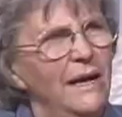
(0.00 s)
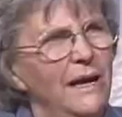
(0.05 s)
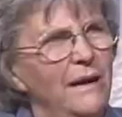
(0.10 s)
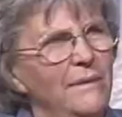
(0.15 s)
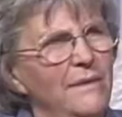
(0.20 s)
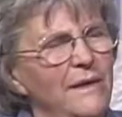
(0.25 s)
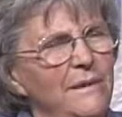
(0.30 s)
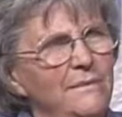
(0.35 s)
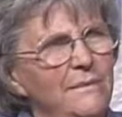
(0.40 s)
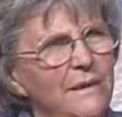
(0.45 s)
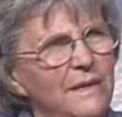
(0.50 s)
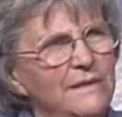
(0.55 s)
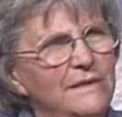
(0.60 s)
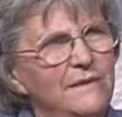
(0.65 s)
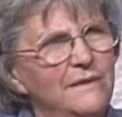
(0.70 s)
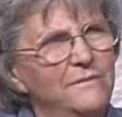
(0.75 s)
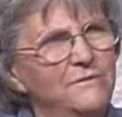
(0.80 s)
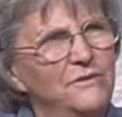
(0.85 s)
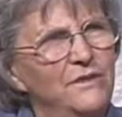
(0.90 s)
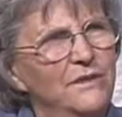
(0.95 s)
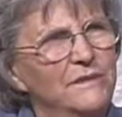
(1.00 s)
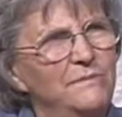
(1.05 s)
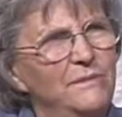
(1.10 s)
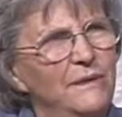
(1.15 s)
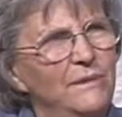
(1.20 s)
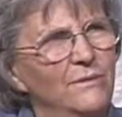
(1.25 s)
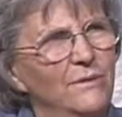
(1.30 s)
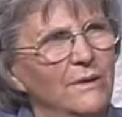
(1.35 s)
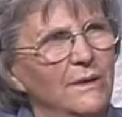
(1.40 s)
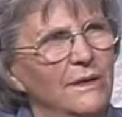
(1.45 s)
They must have just
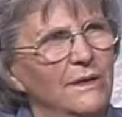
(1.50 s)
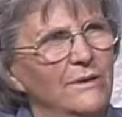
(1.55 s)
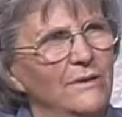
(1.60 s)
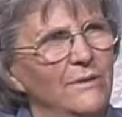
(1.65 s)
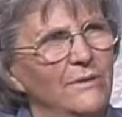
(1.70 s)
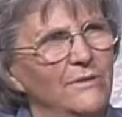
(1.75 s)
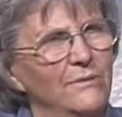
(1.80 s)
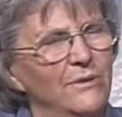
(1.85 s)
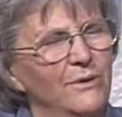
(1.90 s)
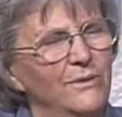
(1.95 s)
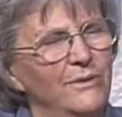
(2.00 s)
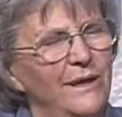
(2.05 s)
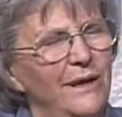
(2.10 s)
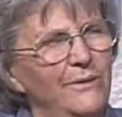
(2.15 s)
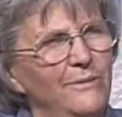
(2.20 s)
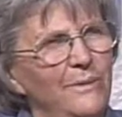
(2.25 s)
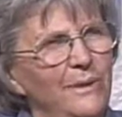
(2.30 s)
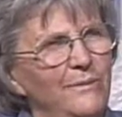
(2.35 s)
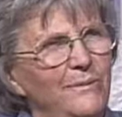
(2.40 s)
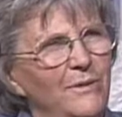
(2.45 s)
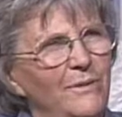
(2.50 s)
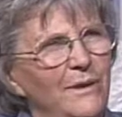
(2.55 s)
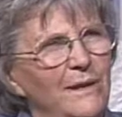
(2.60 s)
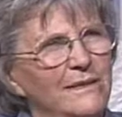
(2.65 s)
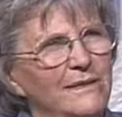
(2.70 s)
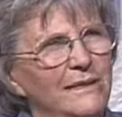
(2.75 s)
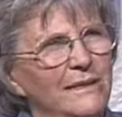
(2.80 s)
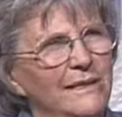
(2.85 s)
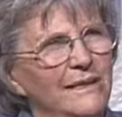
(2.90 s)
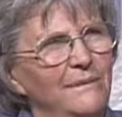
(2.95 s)
been working on the road. I remember when I
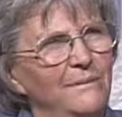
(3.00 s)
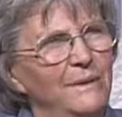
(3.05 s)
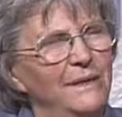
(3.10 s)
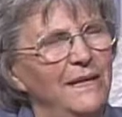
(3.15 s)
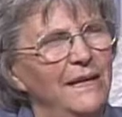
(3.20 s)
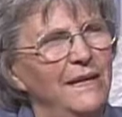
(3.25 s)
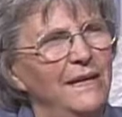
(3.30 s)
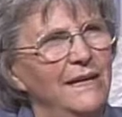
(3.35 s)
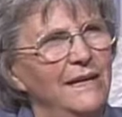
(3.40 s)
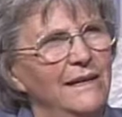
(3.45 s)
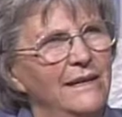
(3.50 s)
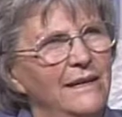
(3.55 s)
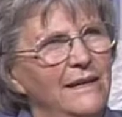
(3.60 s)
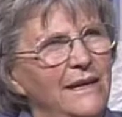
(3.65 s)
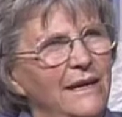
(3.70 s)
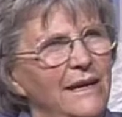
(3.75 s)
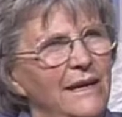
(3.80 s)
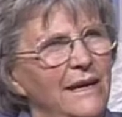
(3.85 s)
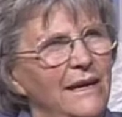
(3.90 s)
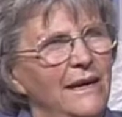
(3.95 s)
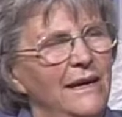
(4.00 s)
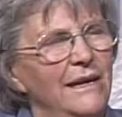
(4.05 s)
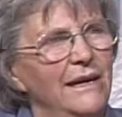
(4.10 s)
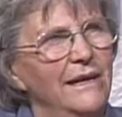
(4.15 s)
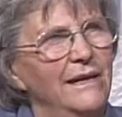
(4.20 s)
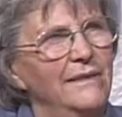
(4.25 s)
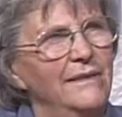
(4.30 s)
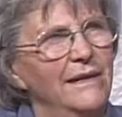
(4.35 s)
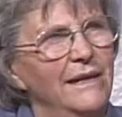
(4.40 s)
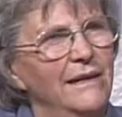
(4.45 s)
was a little bitty kid,
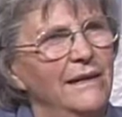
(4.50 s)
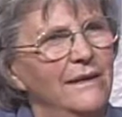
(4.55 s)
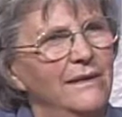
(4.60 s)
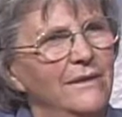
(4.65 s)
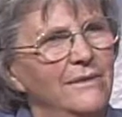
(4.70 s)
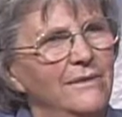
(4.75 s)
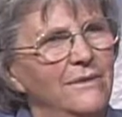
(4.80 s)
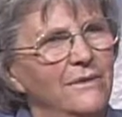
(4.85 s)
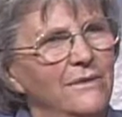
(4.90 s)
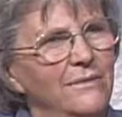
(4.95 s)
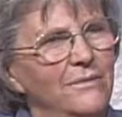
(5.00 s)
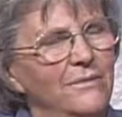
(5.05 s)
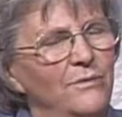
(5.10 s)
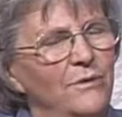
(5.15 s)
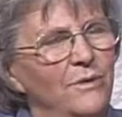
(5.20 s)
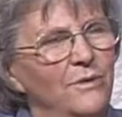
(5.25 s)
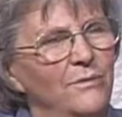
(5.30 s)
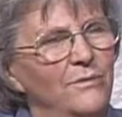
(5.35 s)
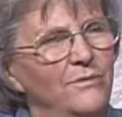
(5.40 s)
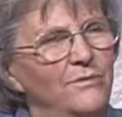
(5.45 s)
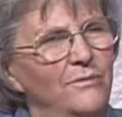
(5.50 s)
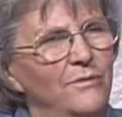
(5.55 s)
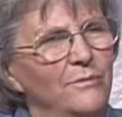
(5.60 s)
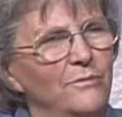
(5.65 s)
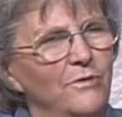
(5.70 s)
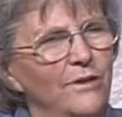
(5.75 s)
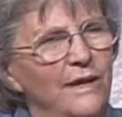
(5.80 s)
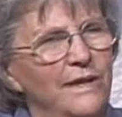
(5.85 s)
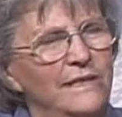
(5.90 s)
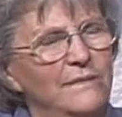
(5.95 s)
the road from
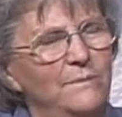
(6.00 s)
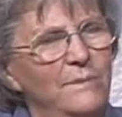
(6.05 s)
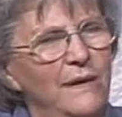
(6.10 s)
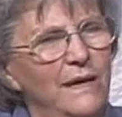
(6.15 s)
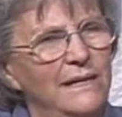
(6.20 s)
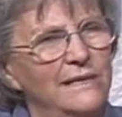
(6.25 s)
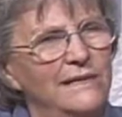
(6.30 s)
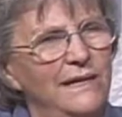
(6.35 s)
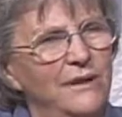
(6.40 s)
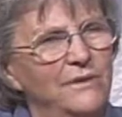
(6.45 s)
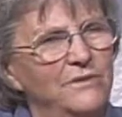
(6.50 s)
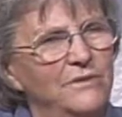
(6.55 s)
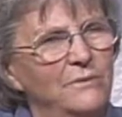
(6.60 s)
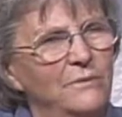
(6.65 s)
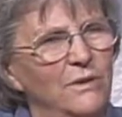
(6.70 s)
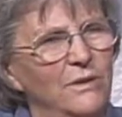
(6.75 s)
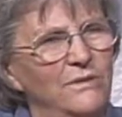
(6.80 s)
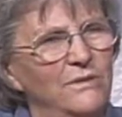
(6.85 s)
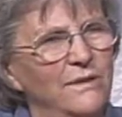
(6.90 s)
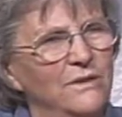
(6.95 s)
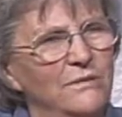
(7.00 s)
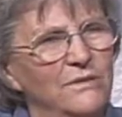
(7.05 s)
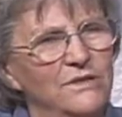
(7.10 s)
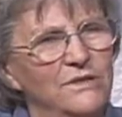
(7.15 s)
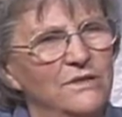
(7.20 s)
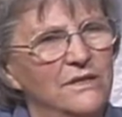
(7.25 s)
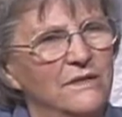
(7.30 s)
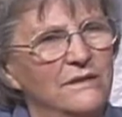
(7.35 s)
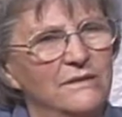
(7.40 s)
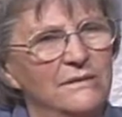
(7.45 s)
Grants Pass out to Murphy was
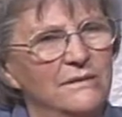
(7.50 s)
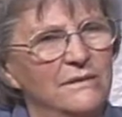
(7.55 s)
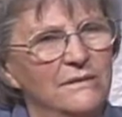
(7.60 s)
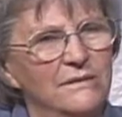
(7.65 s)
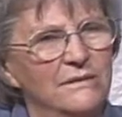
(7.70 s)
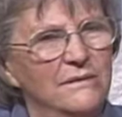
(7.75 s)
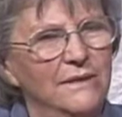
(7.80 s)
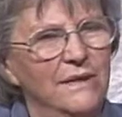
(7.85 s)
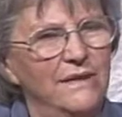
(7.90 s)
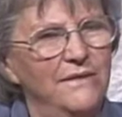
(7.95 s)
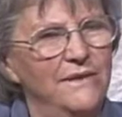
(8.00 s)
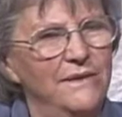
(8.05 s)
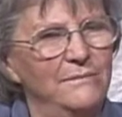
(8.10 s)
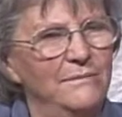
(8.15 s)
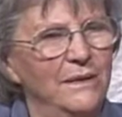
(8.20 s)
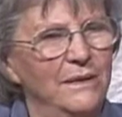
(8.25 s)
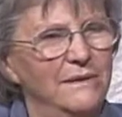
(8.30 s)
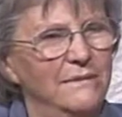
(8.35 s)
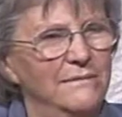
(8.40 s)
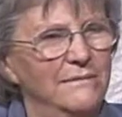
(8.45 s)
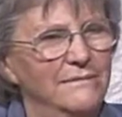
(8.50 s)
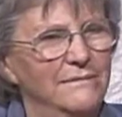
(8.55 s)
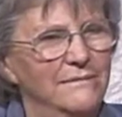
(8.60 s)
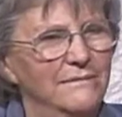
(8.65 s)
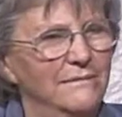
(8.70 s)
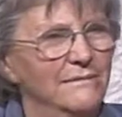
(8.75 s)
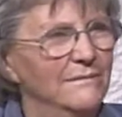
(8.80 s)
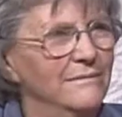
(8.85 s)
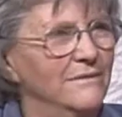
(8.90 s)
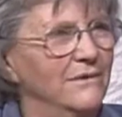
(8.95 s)
just nothing but
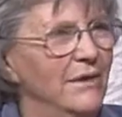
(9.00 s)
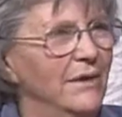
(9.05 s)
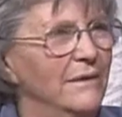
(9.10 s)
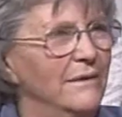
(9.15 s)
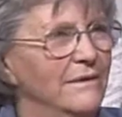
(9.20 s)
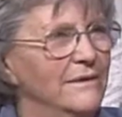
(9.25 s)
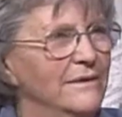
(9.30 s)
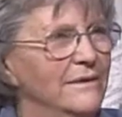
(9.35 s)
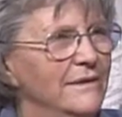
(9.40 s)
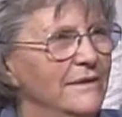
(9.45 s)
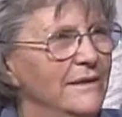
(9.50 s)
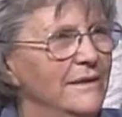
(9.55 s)
dirt.